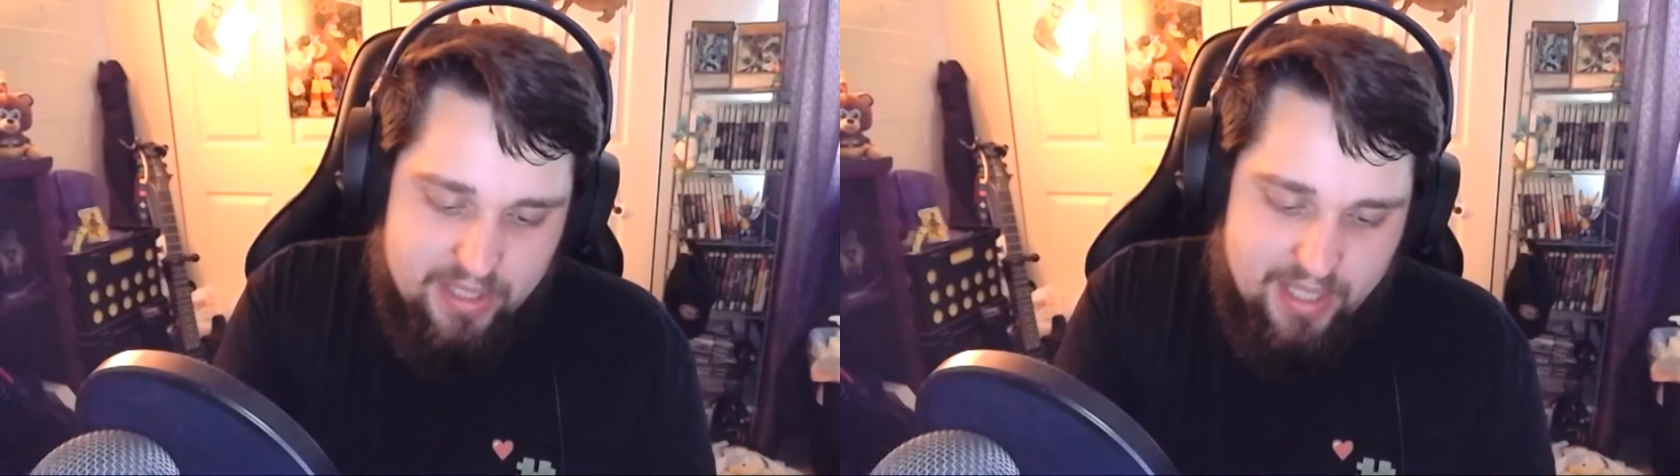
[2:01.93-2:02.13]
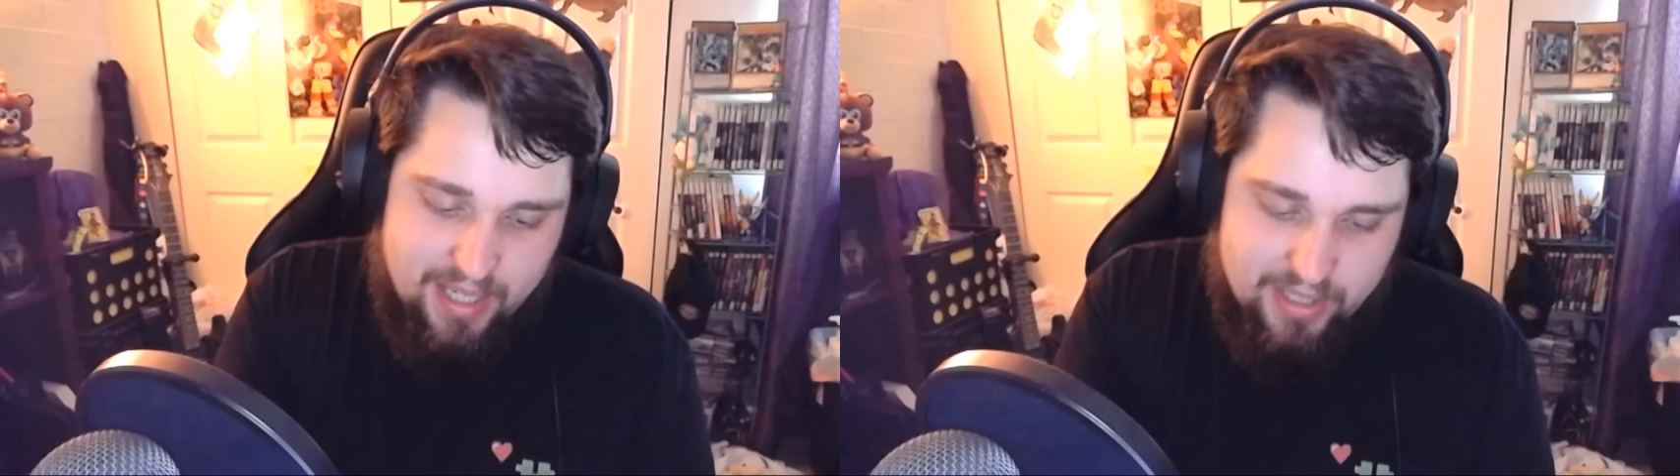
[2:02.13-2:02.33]

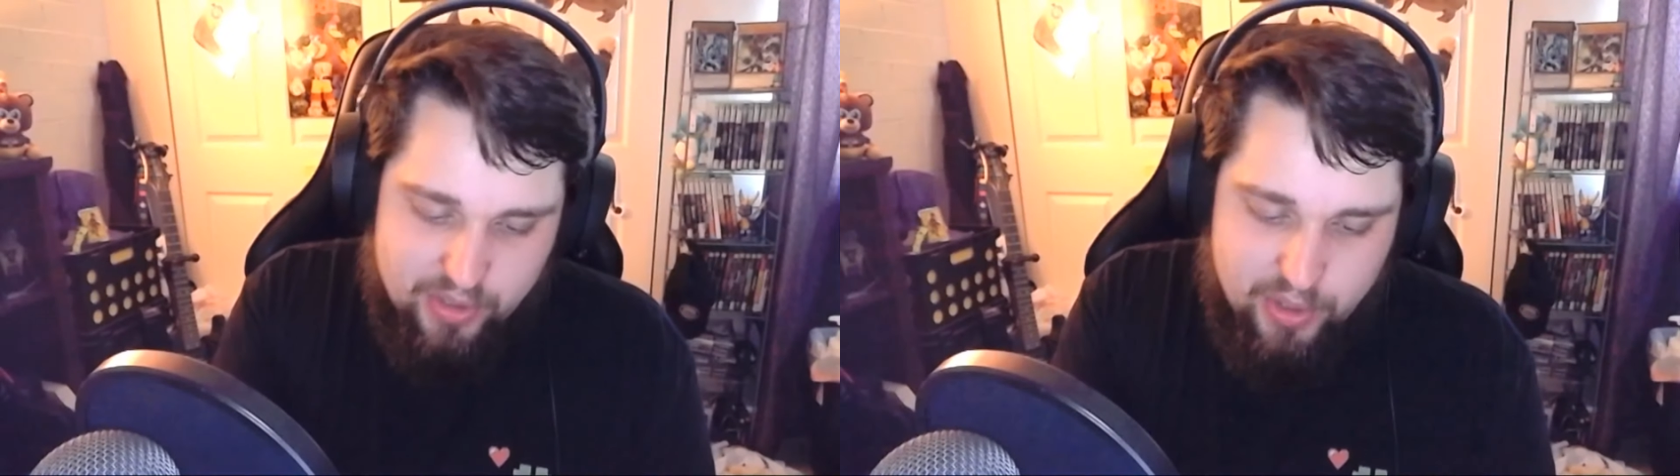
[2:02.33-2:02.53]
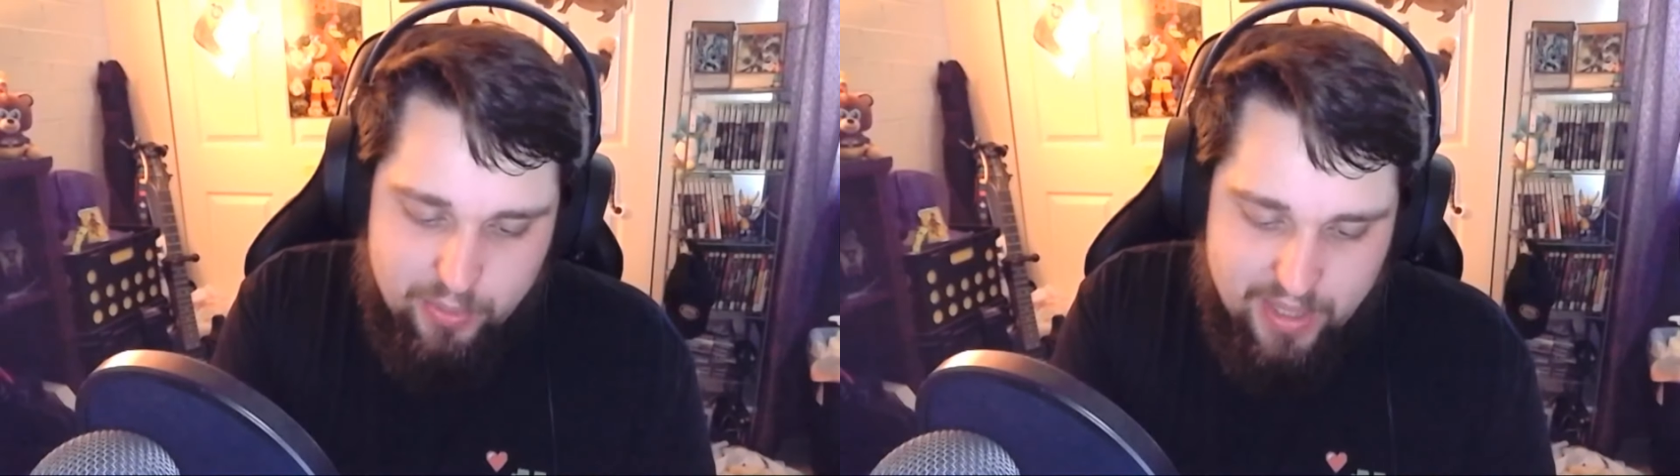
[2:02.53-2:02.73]
This
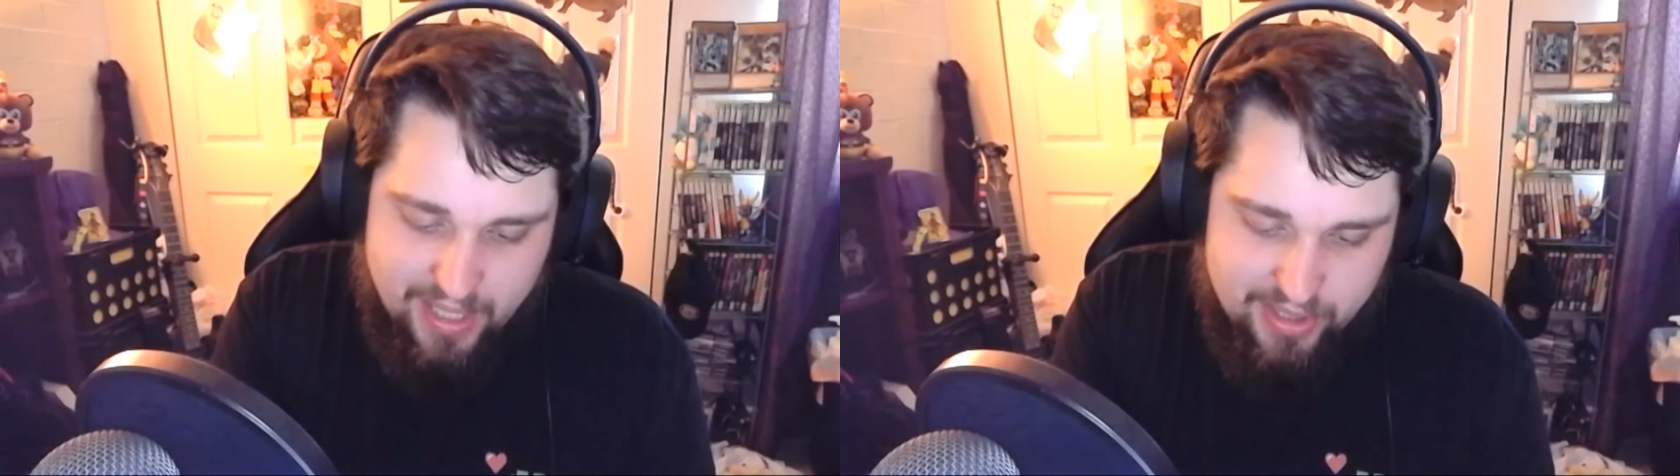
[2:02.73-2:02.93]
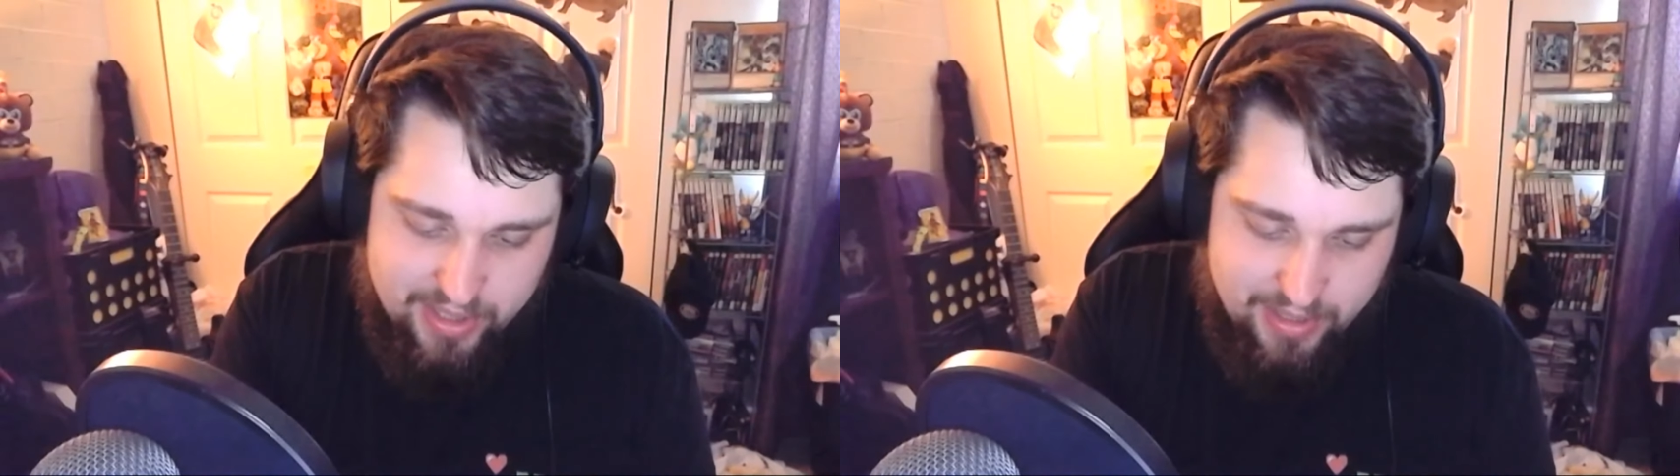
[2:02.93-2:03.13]
has two
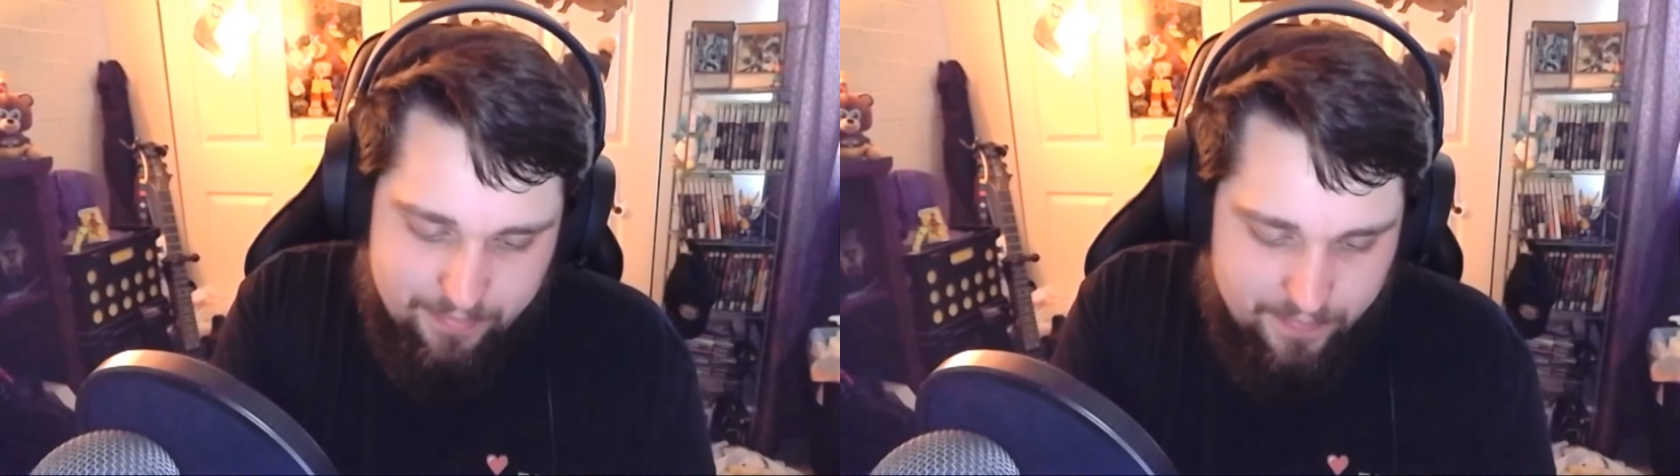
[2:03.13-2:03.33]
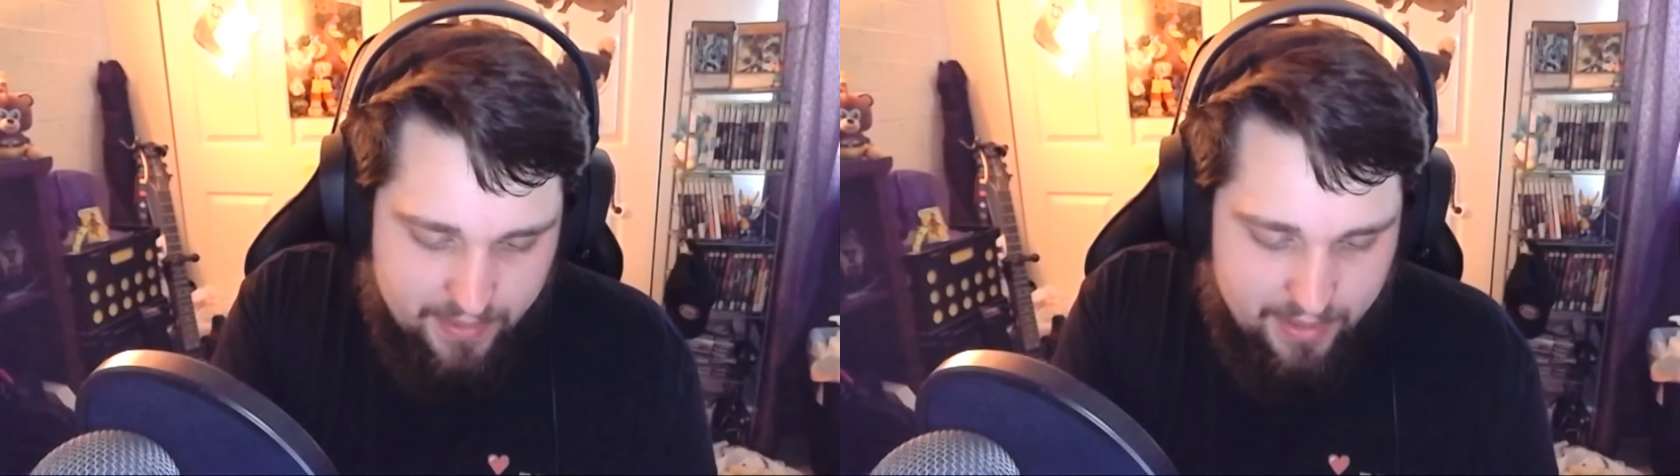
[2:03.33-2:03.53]
decks in it,